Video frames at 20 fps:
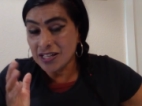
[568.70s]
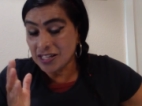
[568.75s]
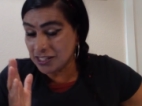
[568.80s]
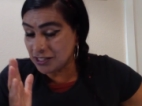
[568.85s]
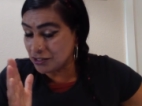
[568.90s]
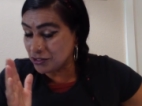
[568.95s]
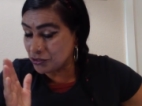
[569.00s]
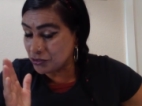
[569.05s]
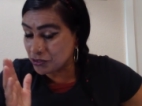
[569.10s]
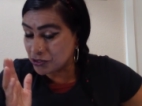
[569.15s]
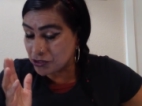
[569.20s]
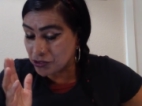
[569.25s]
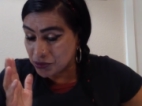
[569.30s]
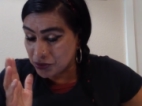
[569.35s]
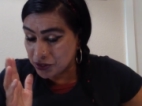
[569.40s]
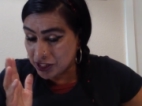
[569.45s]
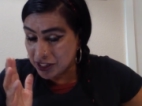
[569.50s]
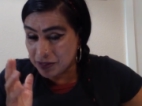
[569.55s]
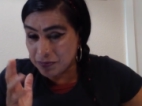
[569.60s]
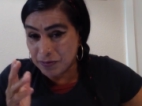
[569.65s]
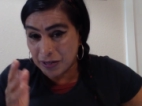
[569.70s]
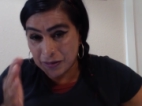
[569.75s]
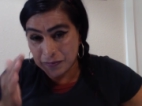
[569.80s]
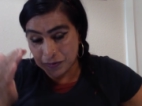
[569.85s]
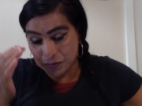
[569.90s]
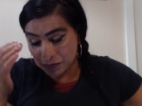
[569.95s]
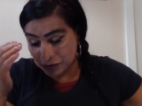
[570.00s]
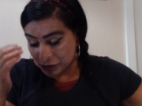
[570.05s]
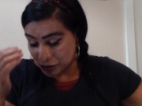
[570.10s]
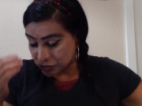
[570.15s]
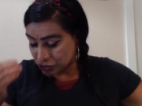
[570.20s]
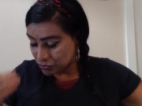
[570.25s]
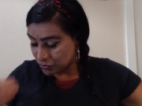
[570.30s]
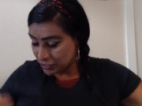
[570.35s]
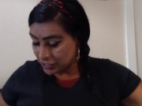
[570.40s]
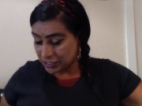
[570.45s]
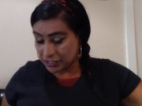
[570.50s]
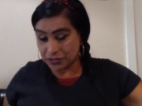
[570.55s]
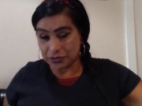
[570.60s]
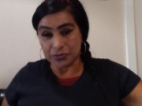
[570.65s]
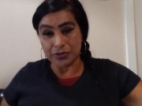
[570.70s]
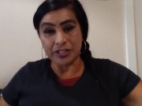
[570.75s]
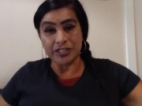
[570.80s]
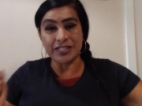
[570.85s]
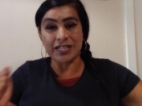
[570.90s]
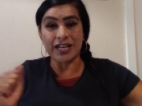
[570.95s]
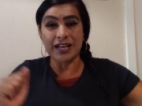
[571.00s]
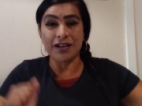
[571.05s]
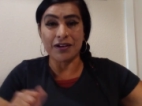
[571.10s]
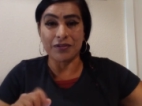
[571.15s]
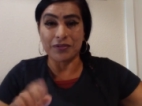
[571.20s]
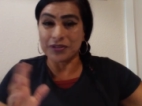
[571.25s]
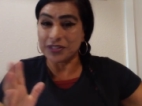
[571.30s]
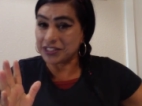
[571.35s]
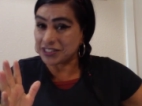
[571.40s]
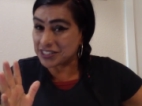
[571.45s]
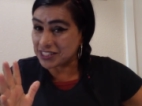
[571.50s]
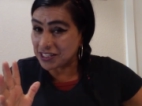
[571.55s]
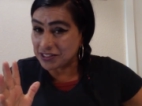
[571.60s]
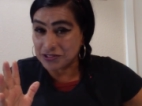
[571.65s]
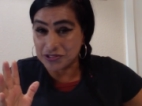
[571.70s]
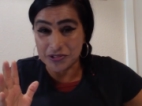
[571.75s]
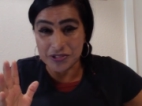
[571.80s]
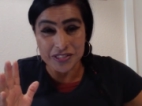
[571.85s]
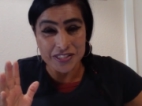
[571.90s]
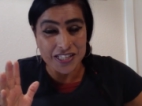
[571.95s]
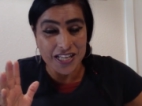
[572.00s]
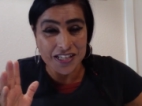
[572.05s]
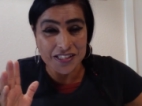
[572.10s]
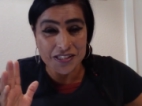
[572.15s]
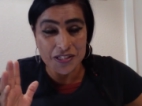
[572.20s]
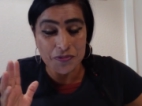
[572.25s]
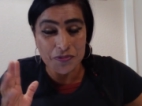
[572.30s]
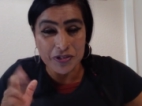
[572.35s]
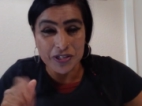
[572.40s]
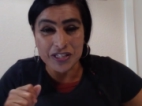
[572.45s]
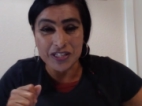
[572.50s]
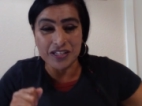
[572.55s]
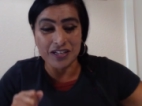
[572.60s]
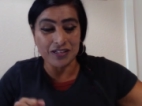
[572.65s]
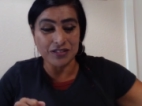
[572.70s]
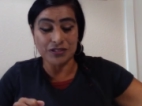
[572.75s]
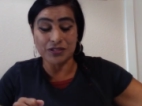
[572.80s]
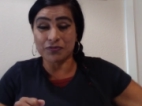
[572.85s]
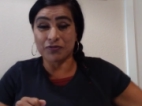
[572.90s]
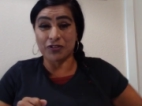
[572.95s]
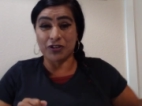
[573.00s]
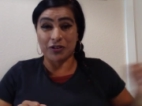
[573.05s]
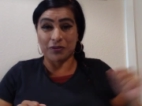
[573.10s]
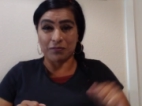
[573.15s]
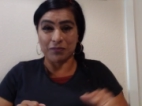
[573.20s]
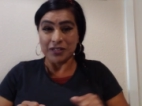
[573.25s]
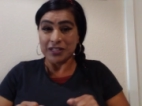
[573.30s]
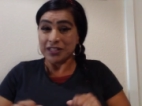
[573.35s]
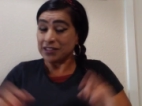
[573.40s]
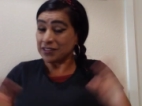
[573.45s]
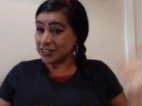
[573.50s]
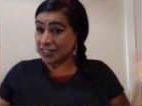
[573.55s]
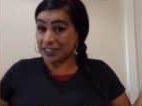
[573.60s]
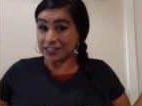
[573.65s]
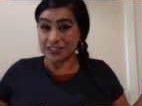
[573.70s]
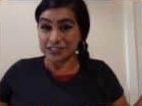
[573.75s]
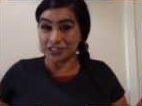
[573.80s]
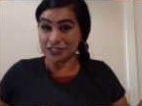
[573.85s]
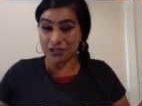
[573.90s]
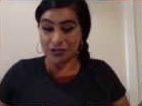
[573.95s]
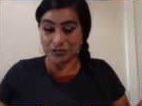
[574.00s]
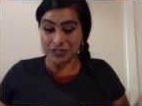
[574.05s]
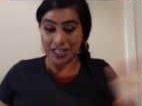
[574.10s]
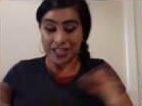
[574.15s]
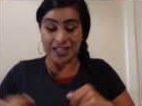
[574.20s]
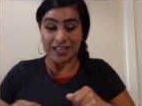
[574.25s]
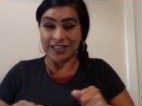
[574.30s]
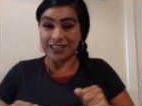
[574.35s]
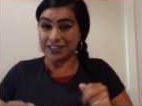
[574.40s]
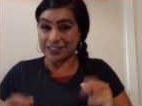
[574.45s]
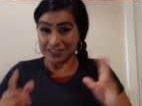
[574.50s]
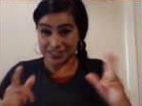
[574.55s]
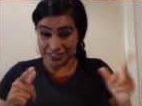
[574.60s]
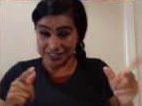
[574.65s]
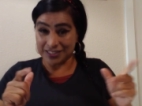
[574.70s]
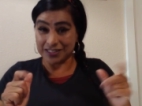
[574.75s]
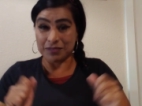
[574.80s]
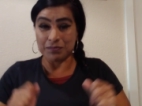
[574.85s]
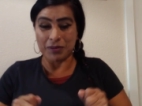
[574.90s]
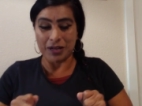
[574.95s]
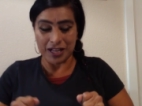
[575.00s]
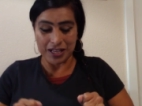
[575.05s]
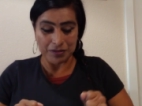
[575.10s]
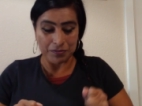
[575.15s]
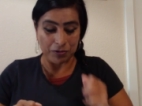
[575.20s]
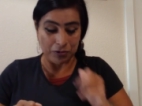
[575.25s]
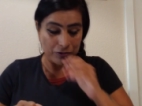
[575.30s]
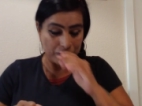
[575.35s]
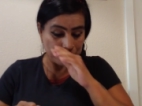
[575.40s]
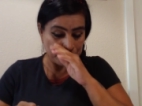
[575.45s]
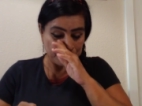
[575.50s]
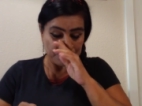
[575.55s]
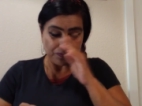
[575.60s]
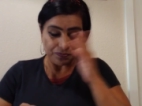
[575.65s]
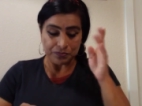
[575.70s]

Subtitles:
Luke 3, Bible verse 23 down. It tells you exactly where he comes from. That is no lie. It's in the Bible.